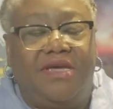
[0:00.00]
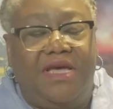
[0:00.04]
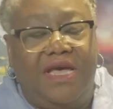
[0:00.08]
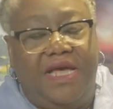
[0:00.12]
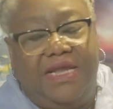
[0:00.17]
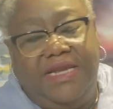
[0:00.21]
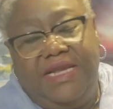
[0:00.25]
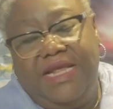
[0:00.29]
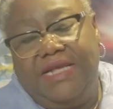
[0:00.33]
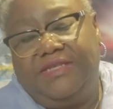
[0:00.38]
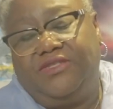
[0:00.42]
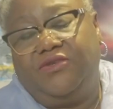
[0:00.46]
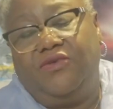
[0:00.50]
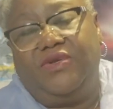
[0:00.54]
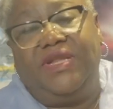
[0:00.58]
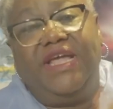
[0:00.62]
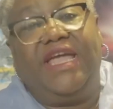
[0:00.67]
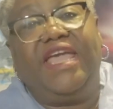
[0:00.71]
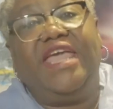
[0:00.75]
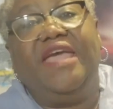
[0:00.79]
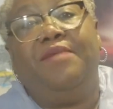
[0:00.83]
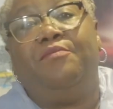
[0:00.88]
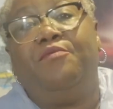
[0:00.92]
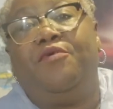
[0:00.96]
And so
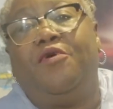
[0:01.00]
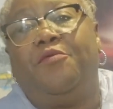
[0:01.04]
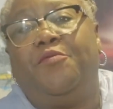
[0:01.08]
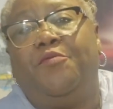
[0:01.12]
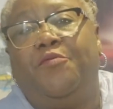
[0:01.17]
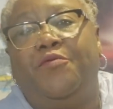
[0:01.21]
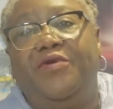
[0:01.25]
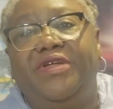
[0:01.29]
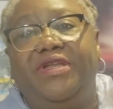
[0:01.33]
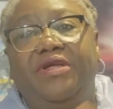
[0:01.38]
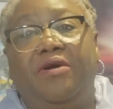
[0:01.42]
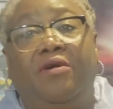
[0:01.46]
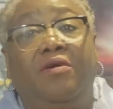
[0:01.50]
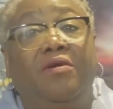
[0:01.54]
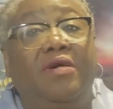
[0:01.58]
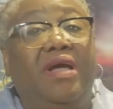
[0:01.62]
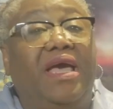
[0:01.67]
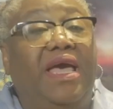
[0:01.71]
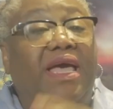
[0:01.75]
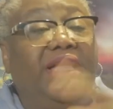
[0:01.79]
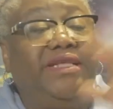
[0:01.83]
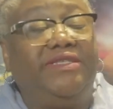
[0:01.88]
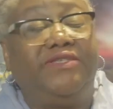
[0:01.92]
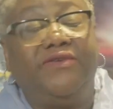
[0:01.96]
they came up with all
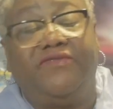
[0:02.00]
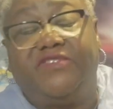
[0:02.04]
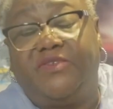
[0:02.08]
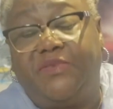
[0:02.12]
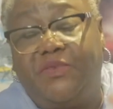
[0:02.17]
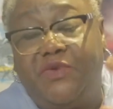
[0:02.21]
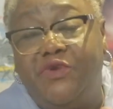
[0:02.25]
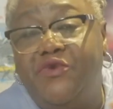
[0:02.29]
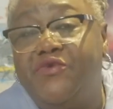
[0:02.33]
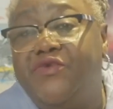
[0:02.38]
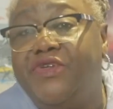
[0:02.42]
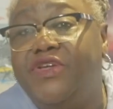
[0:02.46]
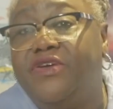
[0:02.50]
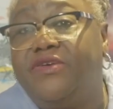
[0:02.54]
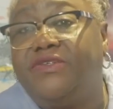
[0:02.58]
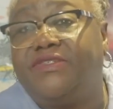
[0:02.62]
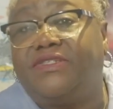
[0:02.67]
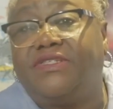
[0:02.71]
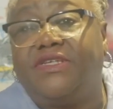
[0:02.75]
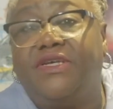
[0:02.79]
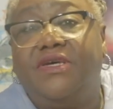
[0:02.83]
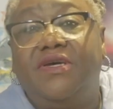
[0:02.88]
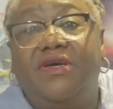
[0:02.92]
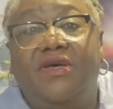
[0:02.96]
kinds of
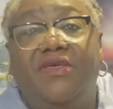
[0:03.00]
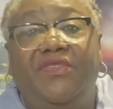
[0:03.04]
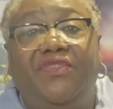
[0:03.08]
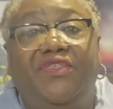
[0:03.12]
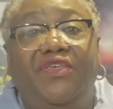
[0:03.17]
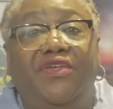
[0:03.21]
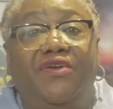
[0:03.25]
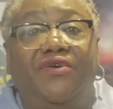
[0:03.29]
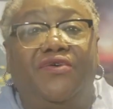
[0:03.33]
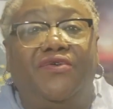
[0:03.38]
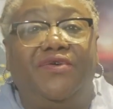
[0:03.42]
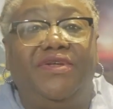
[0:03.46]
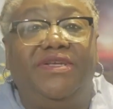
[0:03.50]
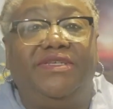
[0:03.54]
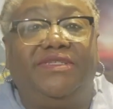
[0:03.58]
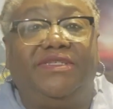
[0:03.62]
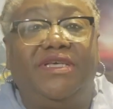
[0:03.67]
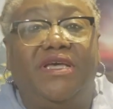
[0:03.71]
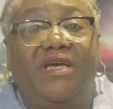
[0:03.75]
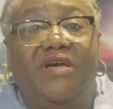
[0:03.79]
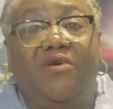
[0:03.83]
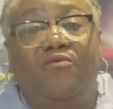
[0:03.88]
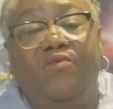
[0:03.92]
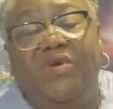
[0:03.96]
spurious
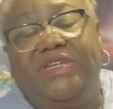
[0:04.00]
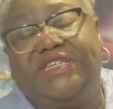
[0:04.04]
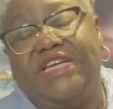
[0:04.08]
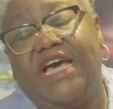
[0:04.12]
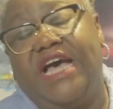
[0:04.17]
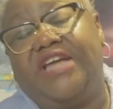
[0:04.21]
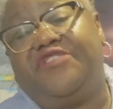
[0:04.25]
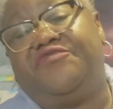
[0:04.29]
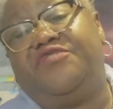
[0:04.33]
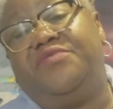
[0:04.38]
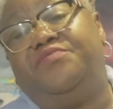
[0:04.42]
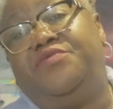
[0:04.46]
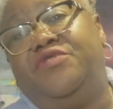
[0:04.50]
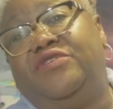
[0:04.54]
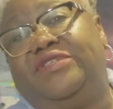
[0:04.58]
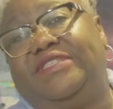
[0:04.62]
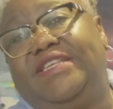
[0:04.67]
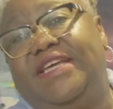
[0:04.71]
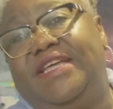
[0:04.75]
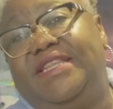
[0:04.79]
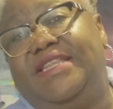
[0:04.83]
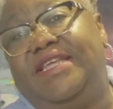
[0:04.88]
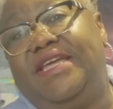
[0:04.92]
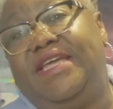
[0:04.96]
theories which
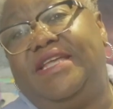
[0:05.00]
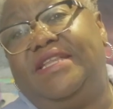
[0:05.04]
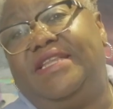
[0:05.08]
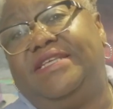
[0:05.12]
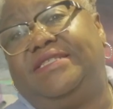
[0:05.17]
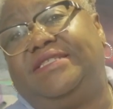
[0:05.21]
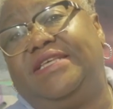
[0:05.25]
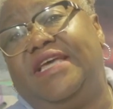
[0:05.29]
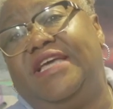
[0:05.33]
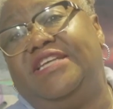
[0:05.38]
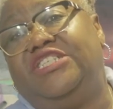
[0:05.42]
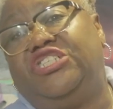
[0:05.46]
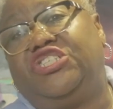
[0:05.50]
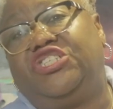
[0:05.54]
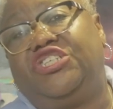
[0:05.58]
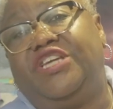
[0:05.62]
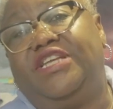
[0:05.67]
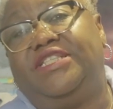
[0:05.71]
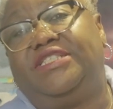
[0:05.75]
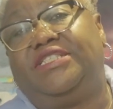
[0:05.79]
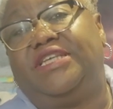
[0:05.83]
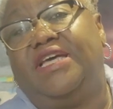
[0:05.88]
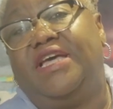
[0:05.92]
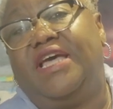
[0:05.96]
attributed this
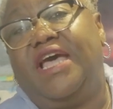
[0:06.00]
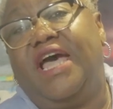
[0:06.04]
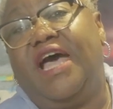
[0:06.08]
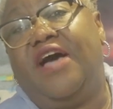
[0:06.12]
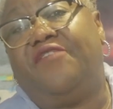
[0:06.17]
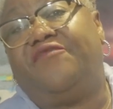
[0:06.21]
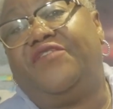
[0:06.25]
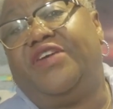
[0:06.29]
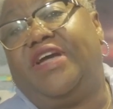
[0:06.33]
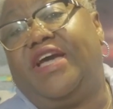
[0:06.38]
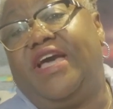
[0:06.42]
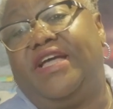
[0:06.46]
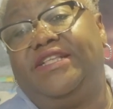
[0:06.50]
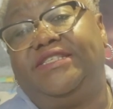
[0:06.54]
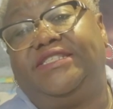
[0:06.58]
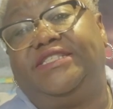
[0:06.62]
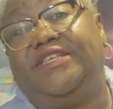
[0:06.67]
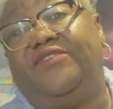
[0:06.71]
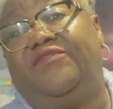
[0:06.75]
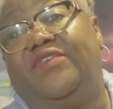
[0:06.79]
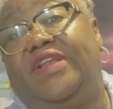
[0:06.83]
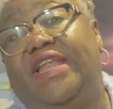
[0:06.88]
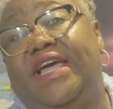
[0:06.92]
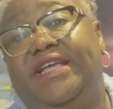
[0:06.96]
ancient African
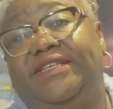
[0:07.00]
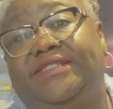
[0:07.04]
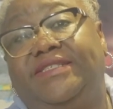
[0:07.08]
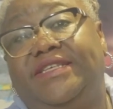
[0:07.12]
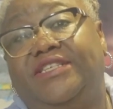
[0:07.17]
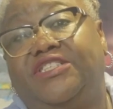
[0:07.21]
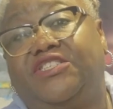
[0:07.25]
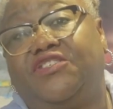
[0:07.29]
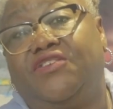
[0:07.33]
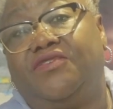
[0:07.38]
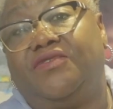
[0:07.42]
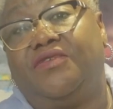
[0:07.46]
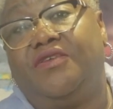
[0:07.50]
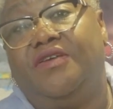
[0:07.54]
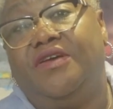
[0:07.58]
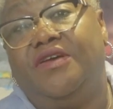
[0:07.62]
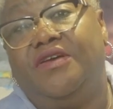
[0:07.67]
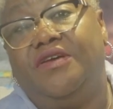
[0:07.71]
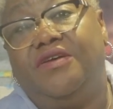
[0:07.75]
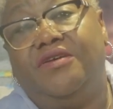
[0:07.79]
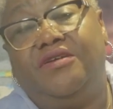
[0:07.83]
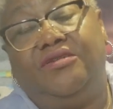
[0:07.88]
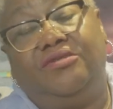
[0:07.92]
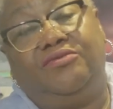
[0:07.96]
civilization
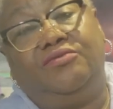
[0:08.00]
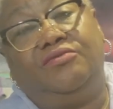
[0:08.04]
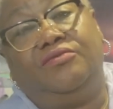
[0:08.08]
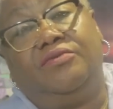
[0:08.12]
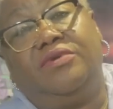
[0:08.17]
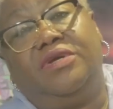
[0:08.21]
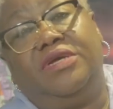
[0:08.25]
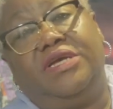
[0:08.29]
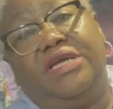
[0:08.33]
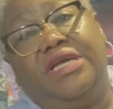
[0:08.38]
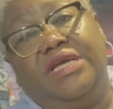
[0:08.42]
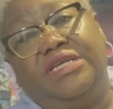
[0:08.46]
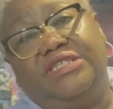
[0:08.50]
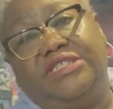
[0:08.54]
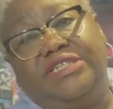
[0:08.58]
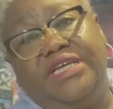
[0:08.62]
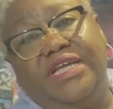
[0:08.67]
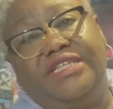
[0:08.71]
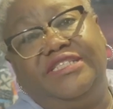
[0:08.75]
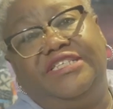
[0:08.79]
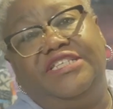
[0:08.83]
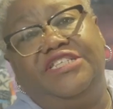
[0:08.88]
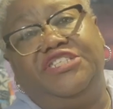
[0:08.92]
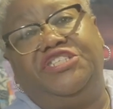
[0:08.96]
to
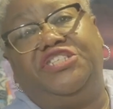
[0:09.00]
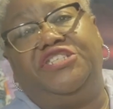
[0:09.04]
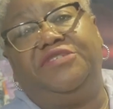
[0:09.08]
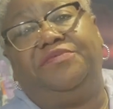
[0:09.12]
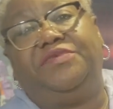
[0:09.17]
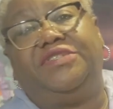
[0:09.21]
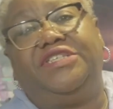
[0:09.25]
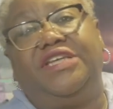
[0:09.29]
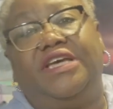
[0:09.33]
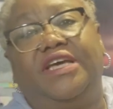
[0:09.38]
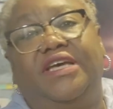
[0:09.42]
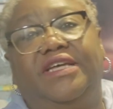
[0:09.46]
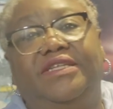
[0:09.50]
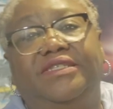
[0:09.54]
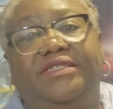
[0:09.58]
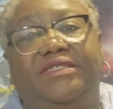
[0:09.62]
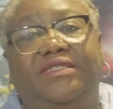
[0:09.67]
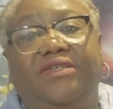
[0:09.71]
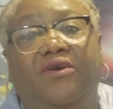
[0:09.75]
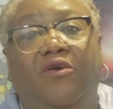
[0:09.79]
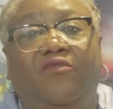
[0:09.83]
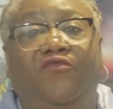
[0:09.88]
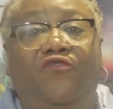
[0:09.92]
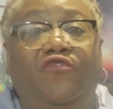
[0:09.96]
ancient
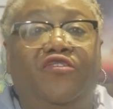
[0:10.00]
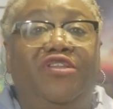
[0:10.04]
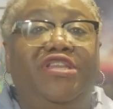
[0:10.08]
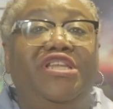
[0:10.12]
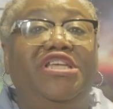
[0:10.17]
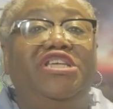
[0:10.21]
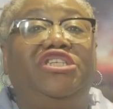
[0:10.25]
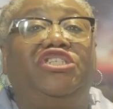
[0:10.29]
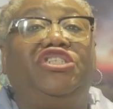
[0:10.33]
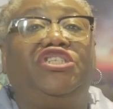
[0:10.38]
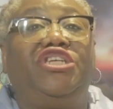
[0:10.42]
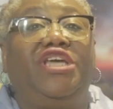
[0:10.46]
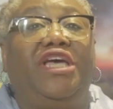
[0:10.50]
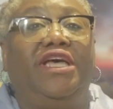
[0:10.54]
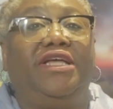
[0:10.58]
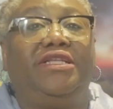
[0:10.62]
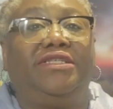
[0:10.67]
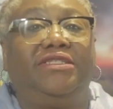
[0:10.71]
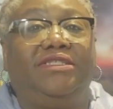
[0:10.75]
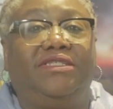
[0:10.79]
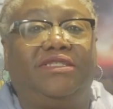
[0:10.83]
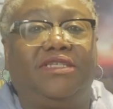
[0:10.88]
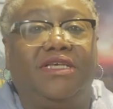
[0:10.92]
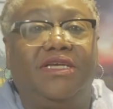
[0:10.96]
Egyptians or
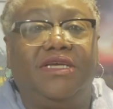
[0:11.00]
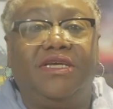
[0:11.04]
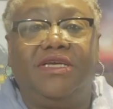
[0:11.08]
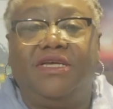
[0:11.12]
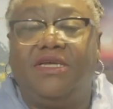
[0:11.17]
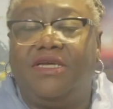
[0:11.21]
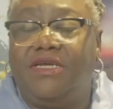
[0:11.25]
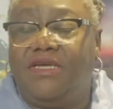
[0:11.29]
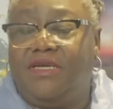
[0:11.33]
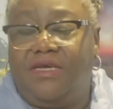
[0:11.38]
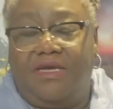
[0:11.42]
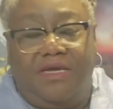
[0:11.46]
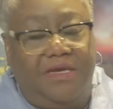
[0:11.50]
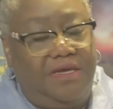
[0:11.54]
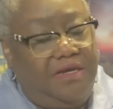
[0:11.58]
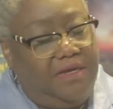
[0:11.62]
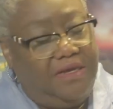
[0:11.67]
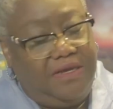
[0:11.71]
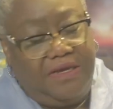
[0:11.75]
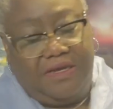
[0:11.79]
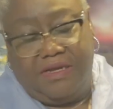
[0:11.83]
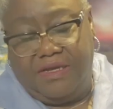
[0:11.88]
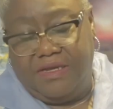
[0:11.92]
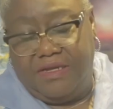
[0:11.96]
Phoenicians
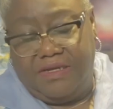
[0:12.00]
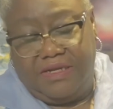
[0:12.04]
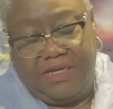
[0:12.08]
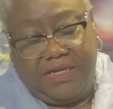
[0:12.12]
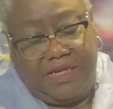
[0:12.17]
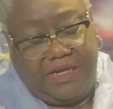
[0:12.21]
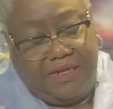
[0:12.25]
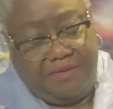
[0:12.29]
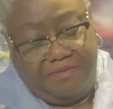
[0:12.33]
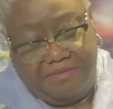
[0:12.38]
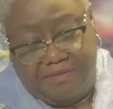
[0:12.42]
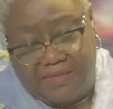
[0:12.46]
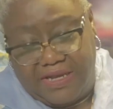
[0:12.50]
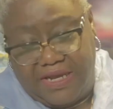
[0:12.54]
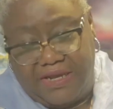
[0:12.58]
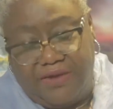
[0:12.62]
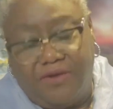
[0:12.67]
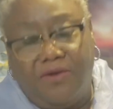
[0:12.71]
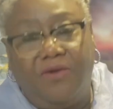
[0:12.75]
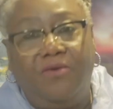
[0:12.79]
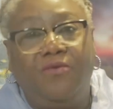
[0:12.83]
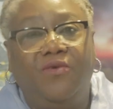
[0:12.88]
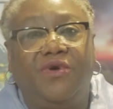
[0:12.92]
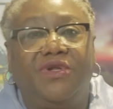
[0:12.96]

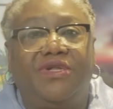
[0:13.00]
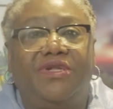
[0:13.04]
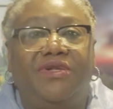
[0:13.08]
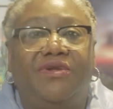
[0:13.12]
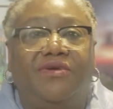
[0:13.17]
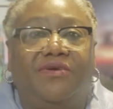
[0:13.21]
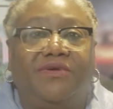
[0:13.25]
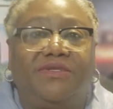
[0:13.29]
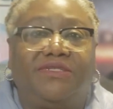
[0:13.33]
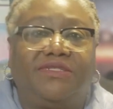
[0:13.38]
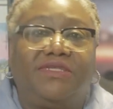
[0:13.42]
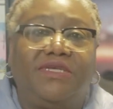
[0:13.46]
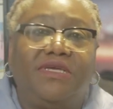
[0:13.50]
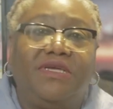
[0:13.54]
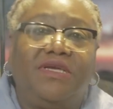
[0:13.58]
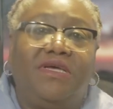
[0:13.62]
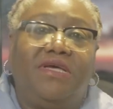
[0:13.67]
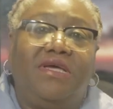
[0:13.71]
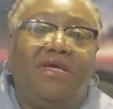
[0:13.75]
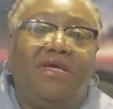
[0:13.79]
and all whatnot.